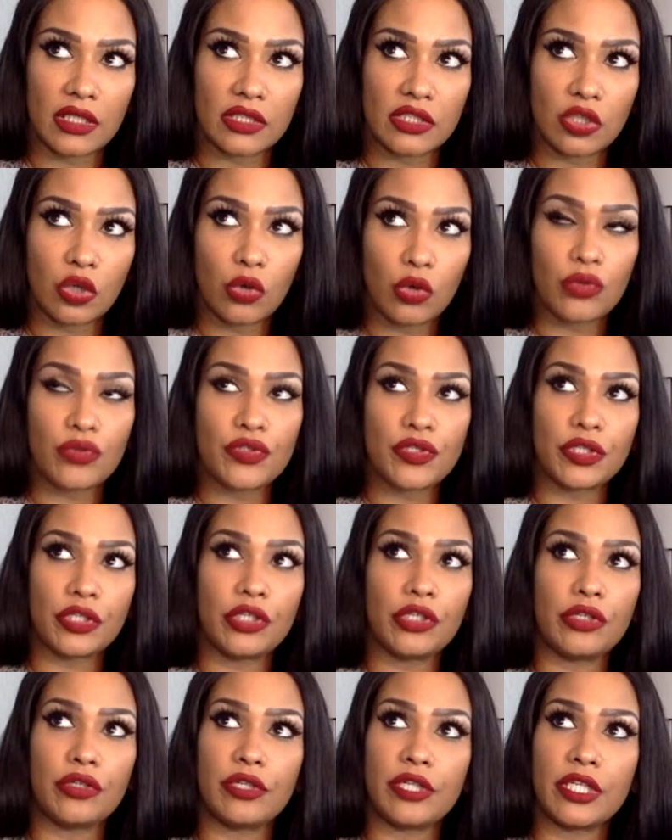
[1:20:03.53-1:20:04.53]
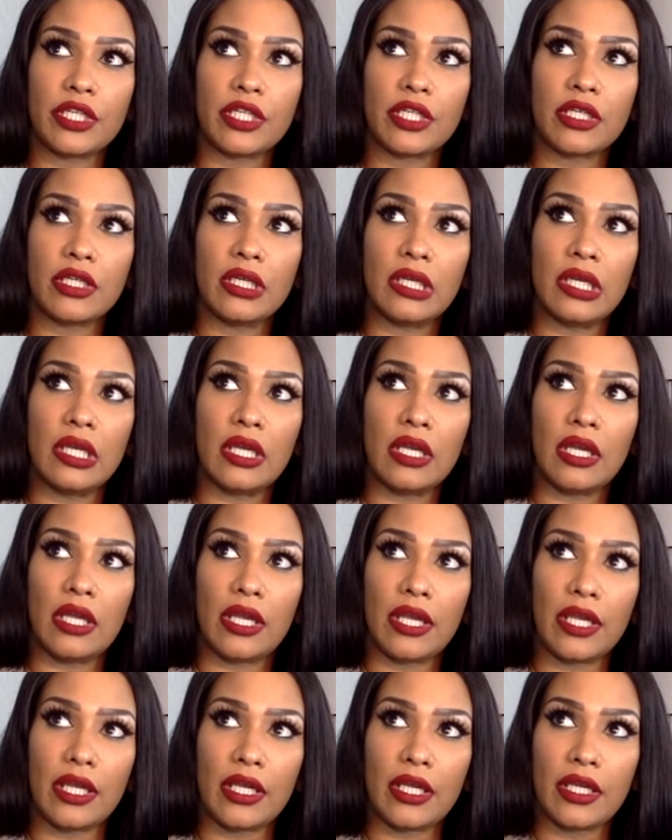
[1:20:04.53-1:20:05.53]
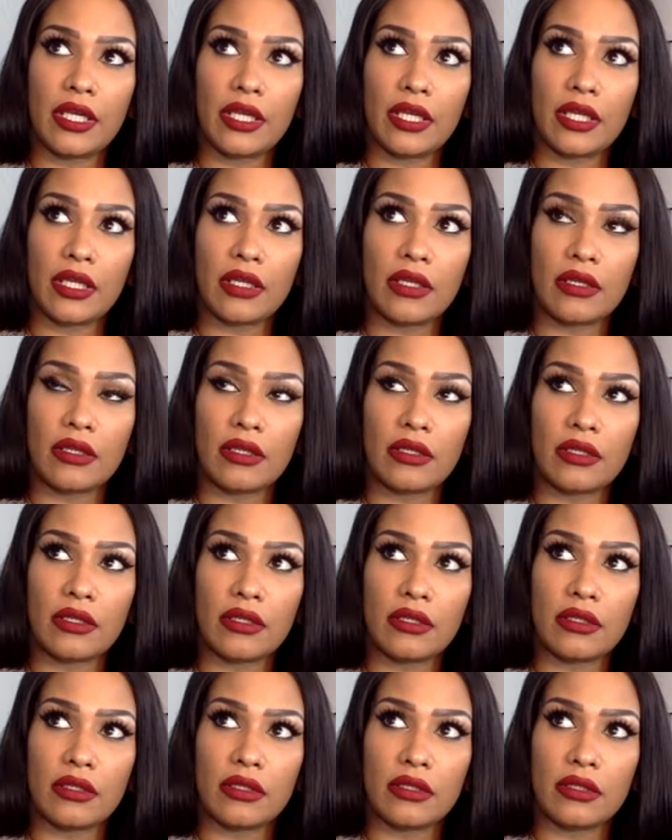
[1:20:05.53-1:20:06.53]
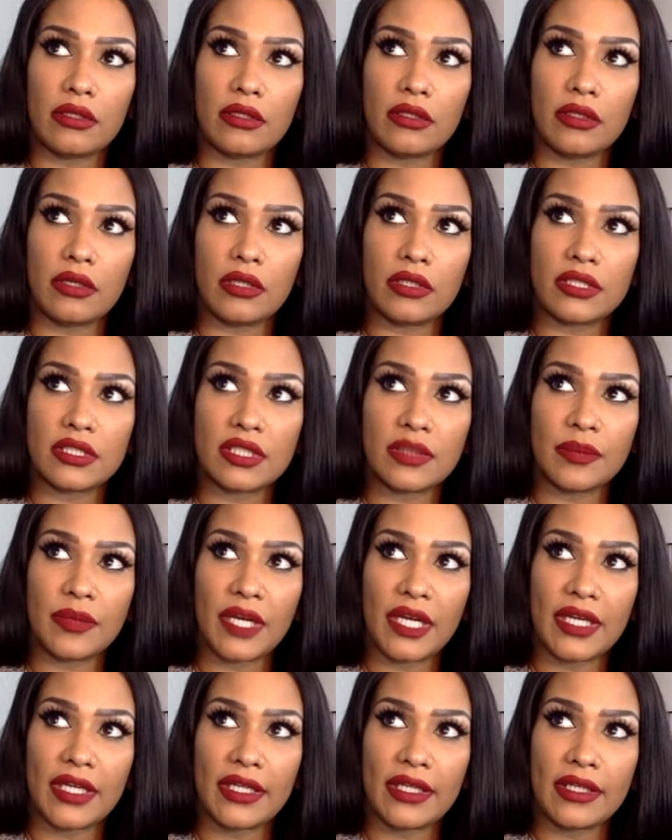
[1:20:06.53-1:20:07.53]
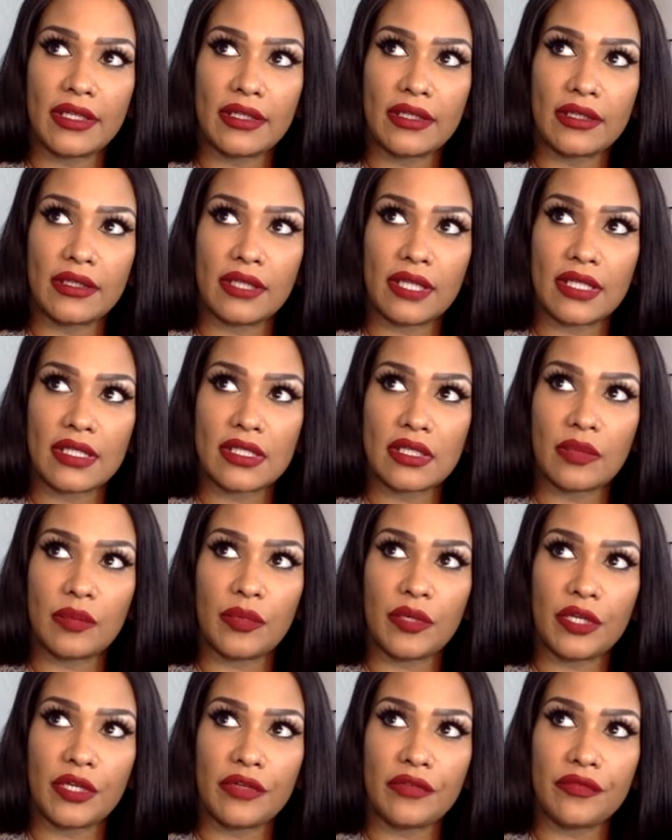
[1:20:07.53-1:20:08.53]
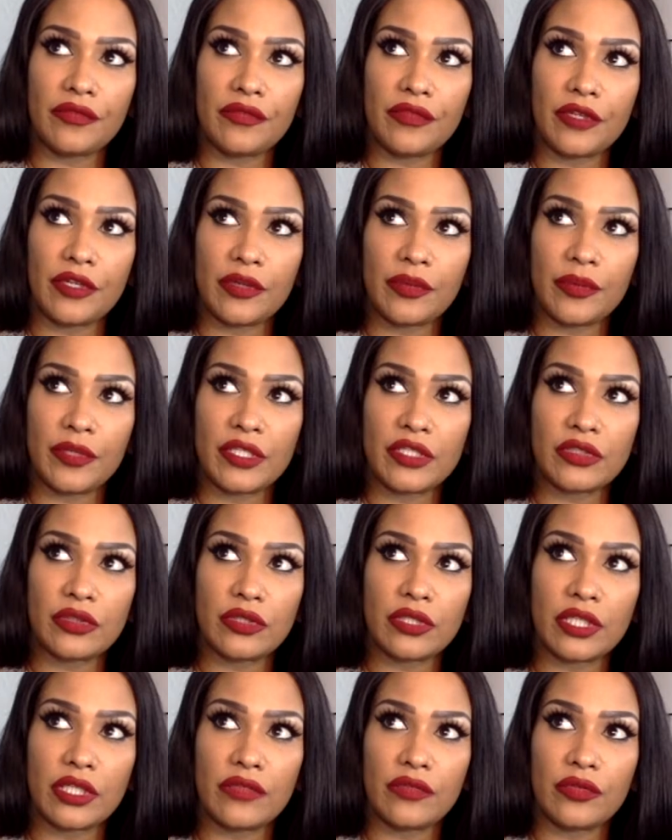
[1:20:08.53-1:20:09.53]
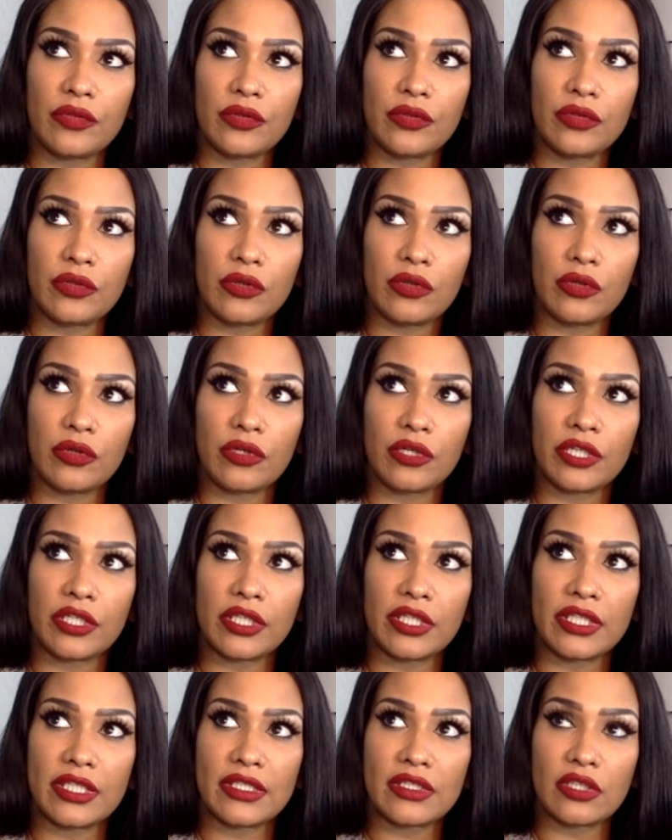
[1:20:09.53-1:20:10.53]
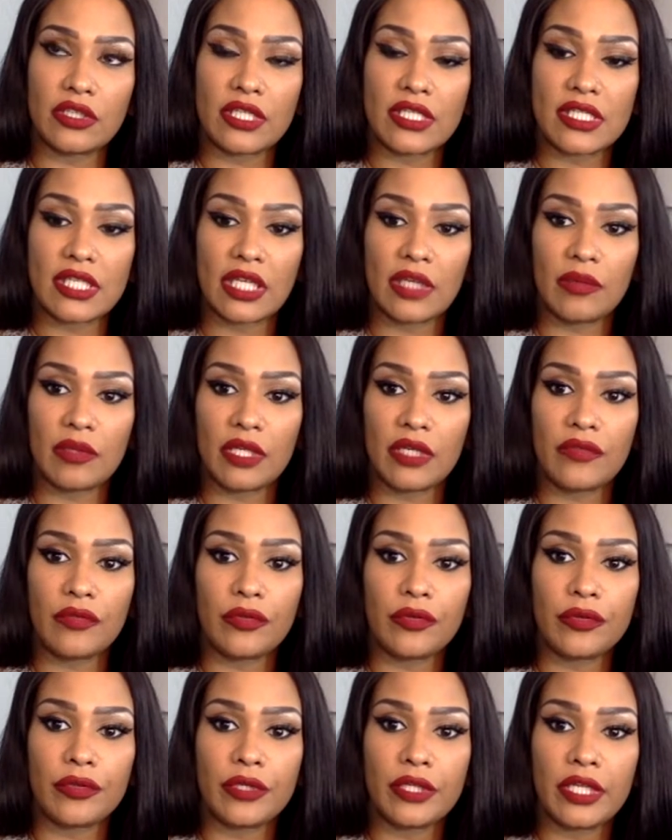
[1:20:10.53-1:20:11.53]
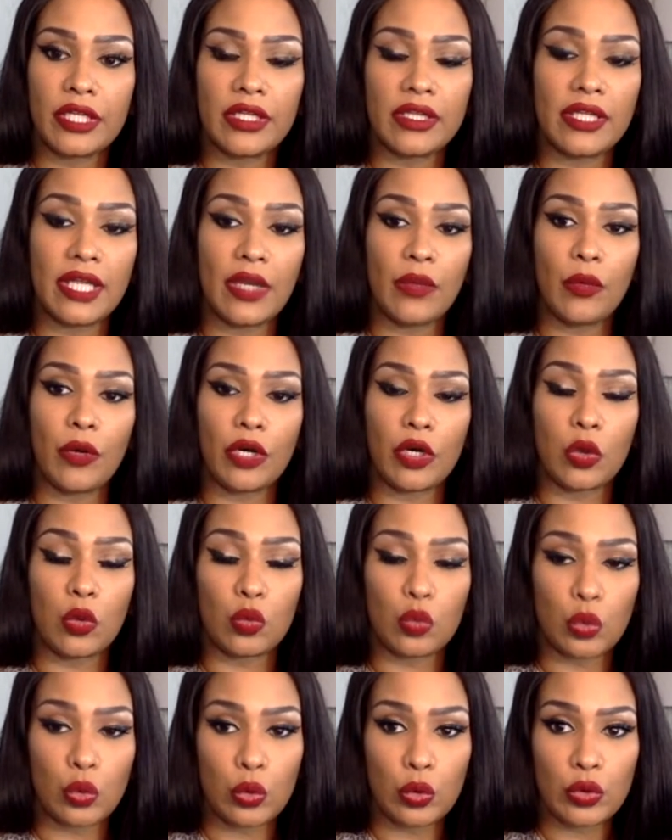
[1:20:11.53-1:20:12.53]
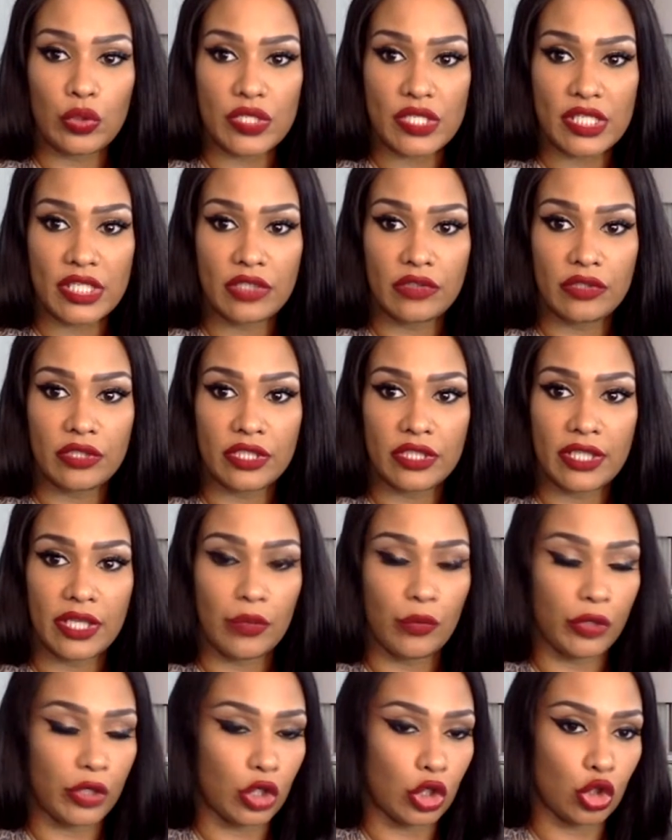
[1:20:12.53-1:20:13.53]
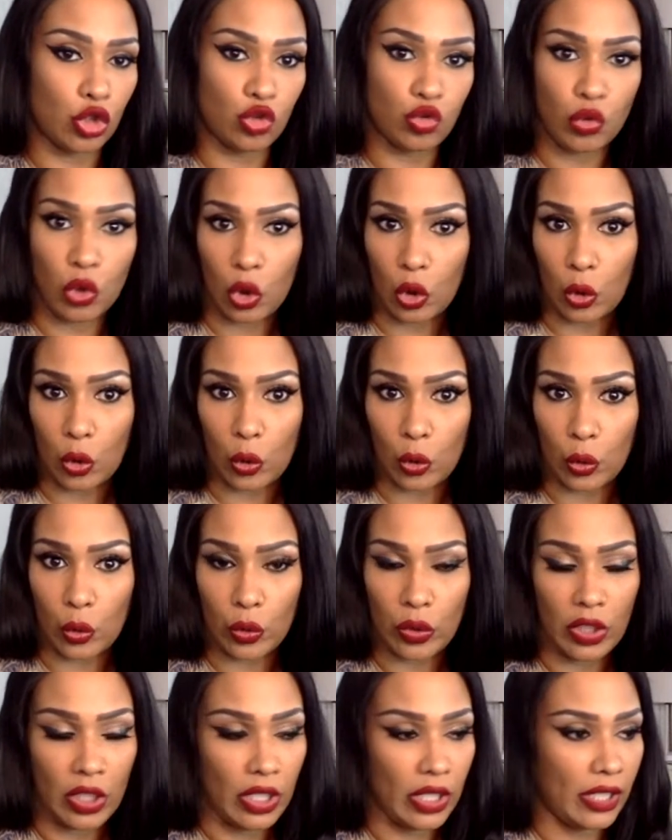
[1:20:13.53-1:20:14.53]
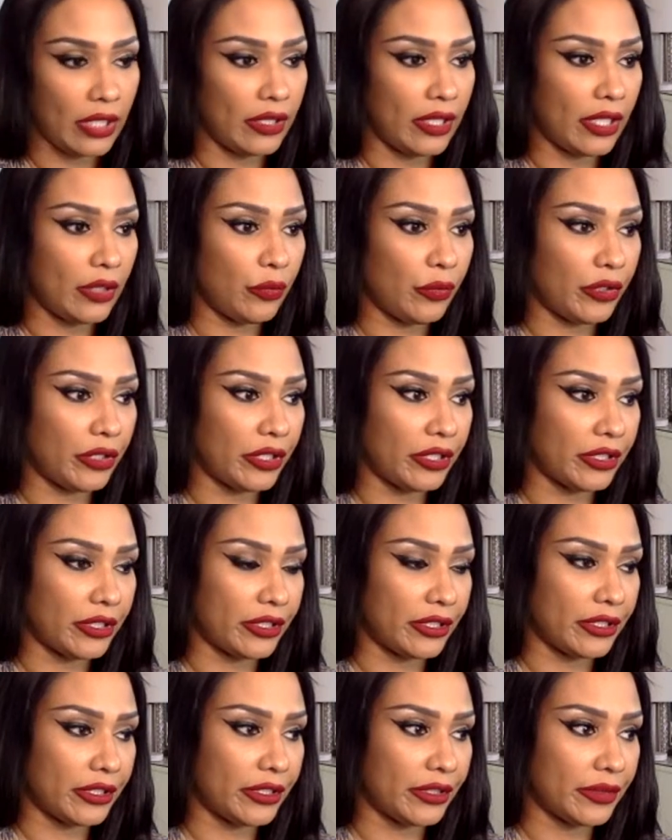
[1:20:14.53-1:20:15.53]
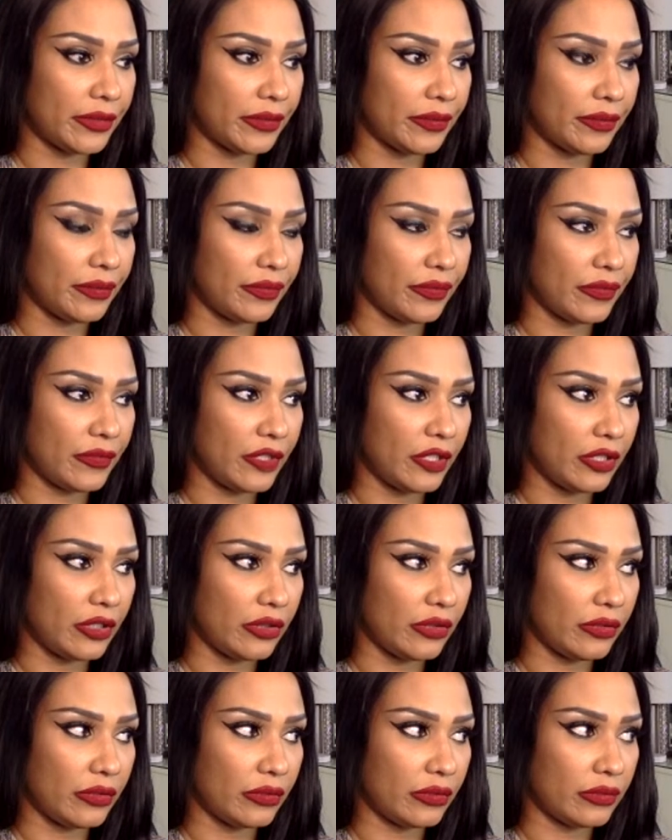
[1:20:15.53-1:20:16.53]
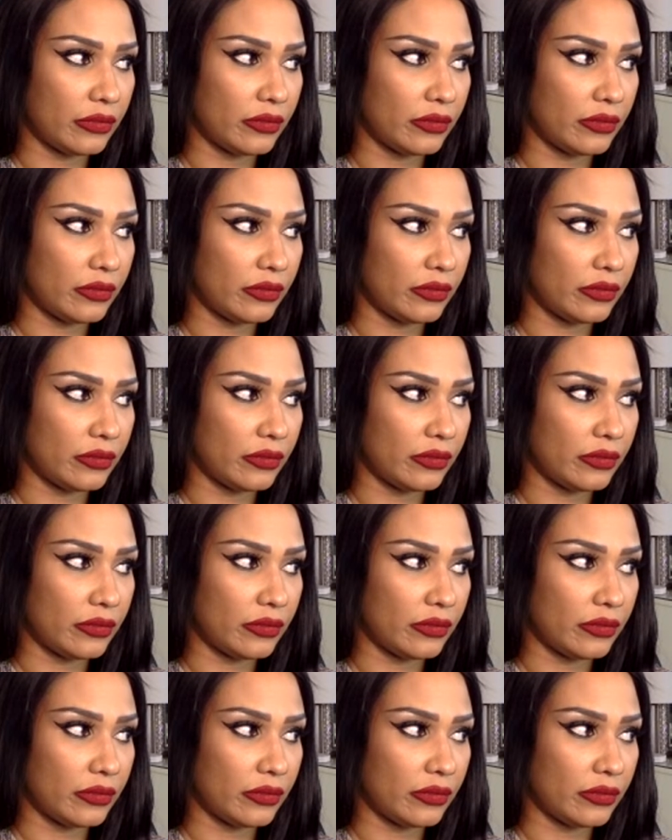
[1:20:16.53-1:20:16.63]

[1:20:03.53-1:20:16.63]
total security and somebody that's above their mental level, or at least on the same level. They want to rule secretly. They want to control. They want to, you know,